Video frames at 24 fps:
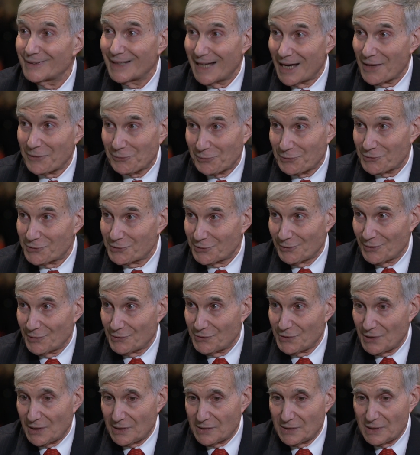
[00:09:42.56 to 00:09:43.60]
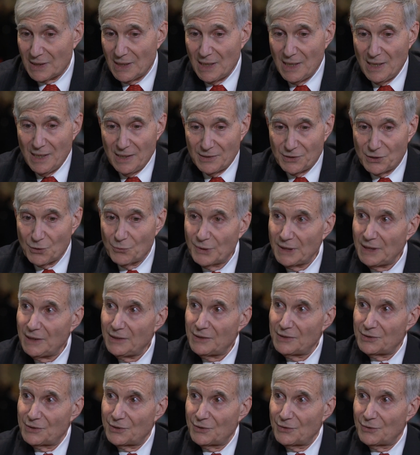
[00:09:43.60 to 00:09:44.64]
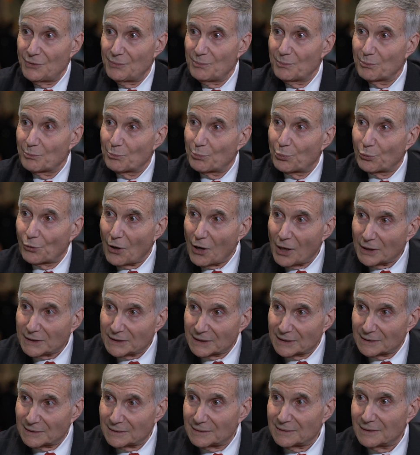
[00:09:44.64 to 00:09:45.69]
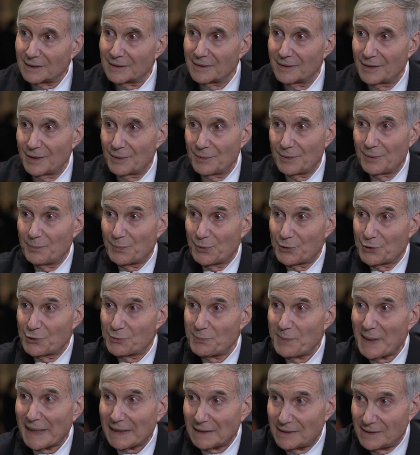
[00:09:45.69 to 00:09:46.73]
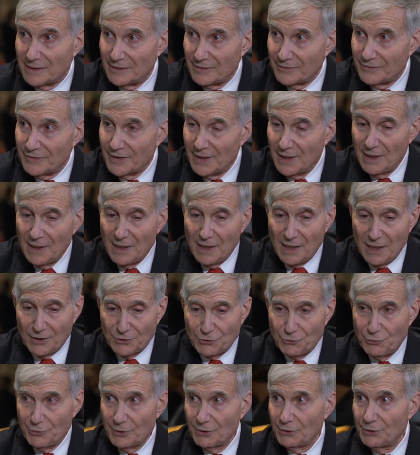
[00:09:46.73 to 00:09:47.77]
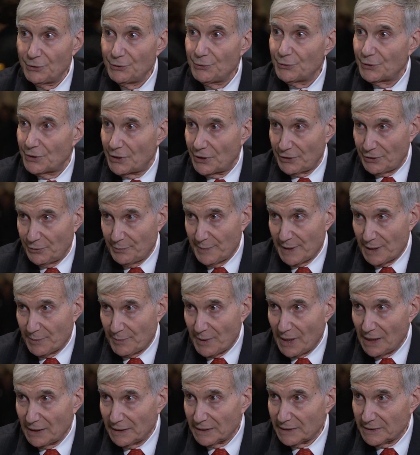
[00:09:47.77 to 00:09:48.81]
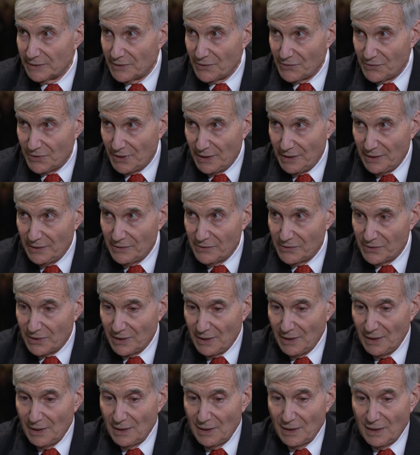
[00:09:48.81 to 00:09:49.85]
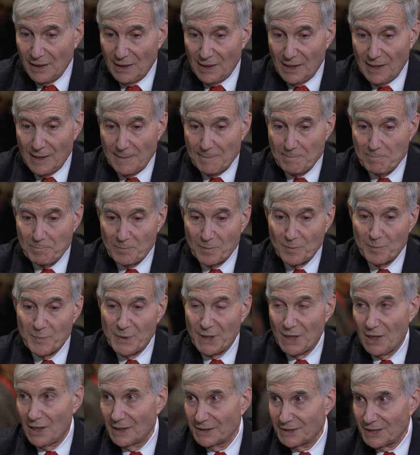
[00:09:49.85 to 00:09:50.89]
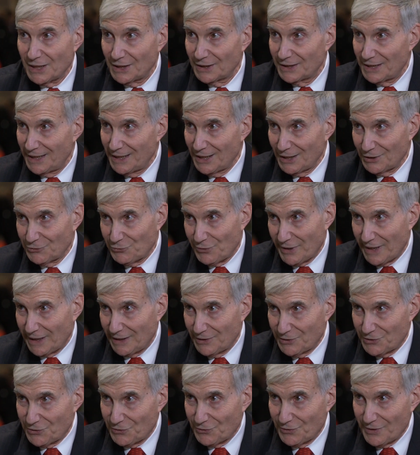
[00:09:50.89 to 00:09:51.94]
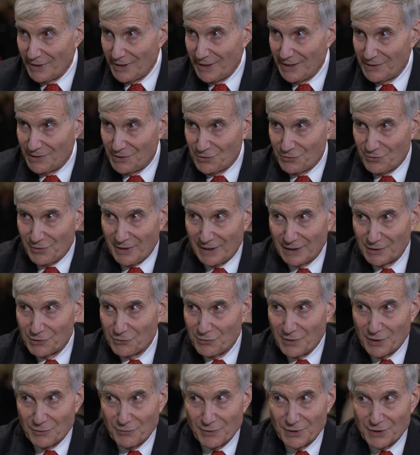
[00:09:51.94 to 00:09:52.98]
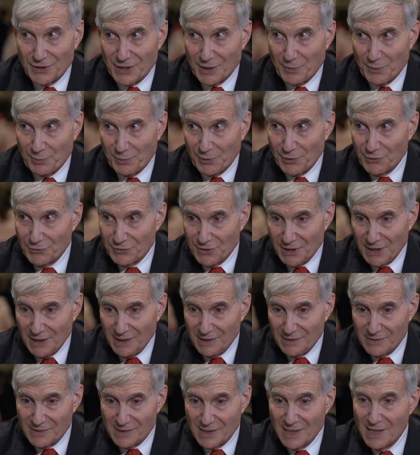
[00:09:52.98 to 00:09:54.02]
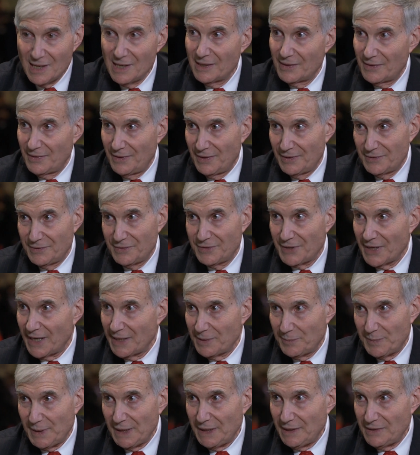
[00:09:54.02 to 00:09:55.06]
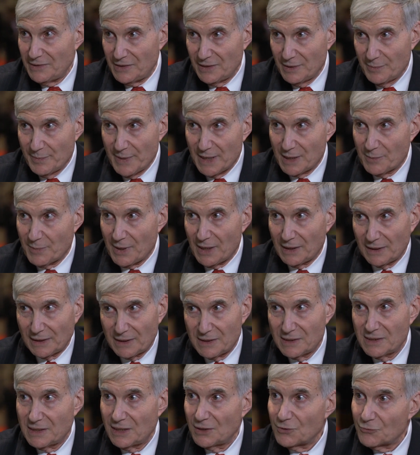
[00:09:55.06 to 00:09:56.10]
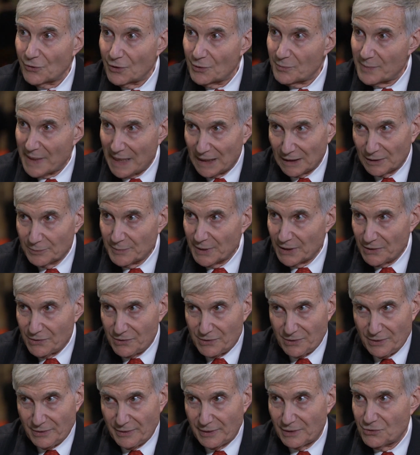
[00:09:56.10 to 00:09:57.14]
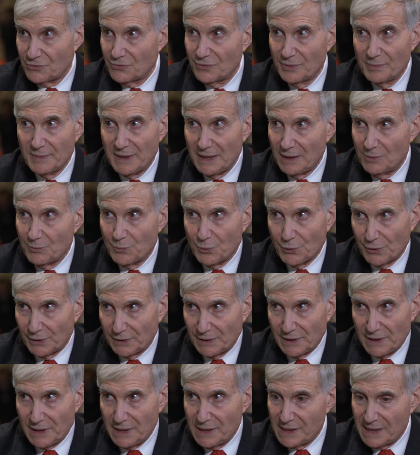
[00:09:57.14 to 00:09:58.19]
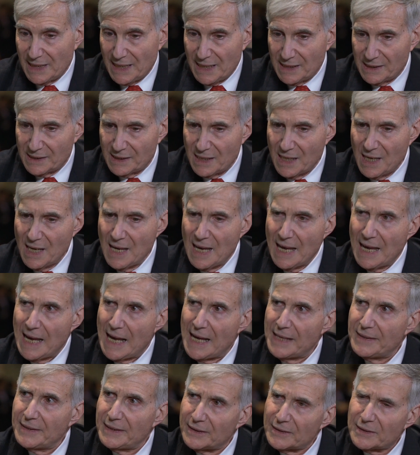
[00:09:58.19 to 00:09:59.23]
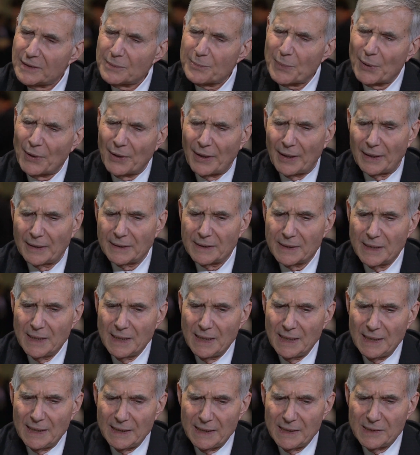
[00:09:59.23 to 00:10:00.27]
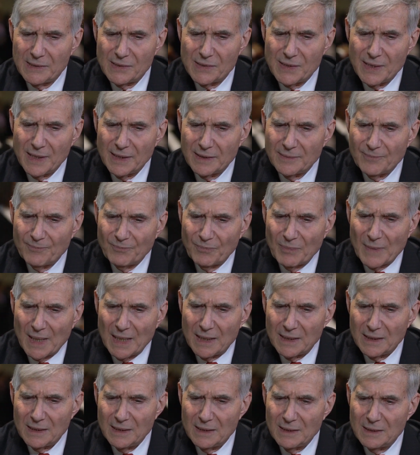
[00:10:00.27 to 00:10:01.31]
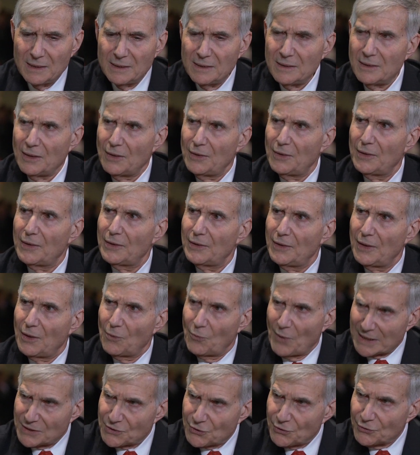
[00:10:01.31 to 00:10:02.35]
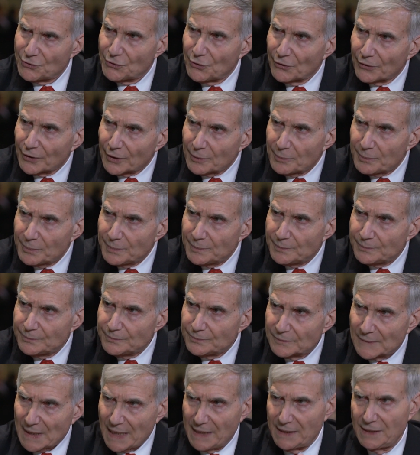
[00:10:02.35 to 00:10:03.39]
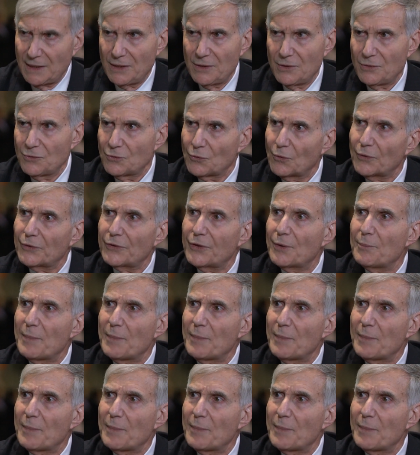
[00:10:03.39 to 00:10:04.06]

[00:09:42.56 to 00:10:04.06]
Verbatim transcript: atherosclerosis. So we need to broaden the perspective uh, to include cardiometabolic disease, Um, beyond L D L, triglycerides and triglyceride-rich lipoproteins. The diabetes and the metabolic syndrome elements are extremely important these days. And the other part is that in Western Europe and in North